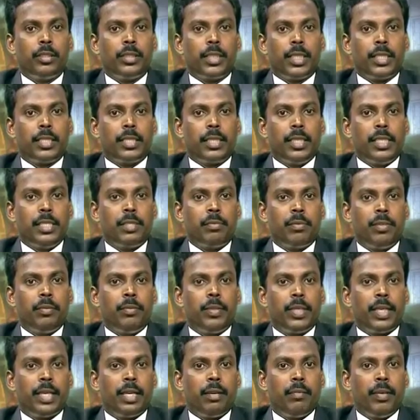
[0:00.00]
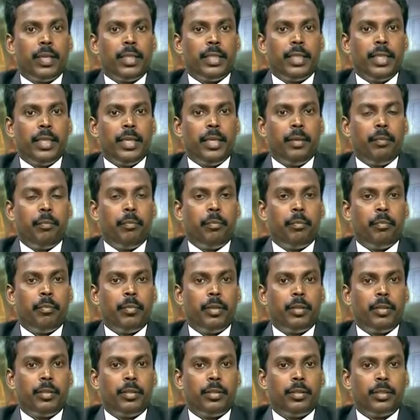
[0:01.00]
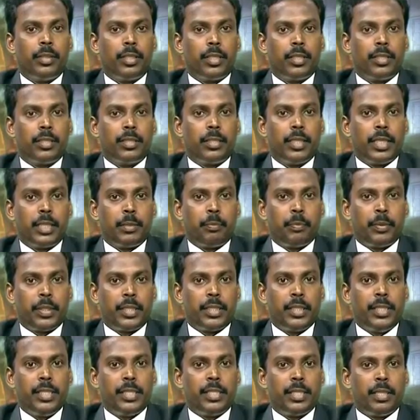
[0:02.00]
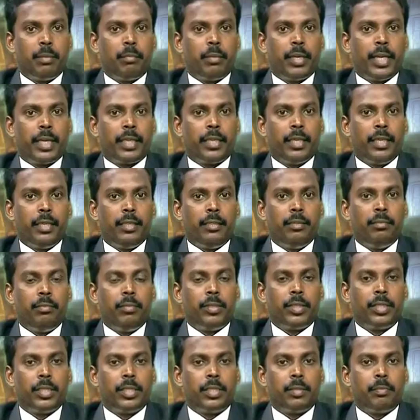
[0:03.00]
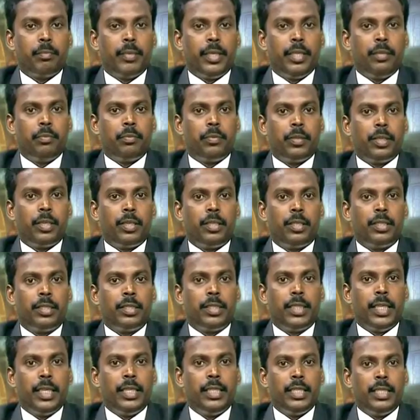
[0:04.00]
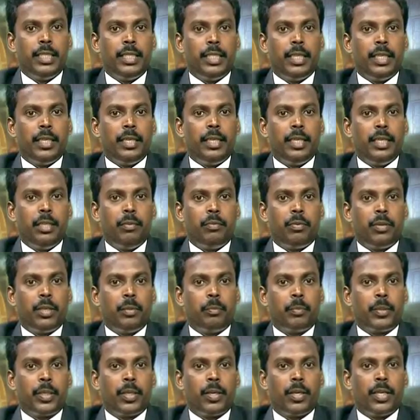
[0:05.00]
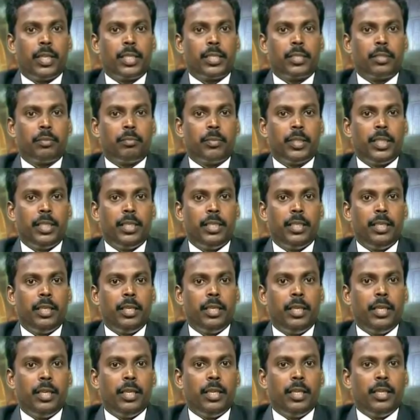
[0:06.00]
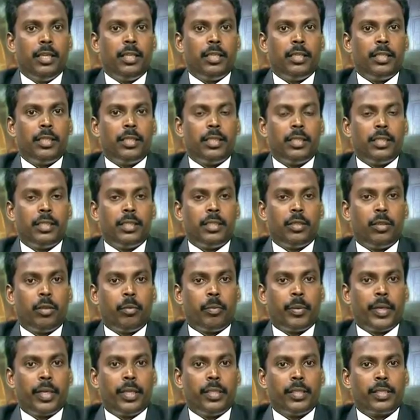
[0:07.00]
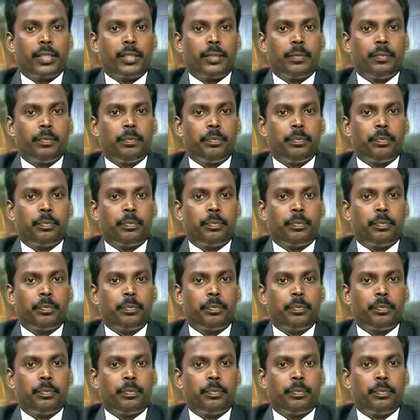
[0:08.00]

So, that is the reason why we are having the uh, expression inside bracket which is meant for changing the default priorities of the operators.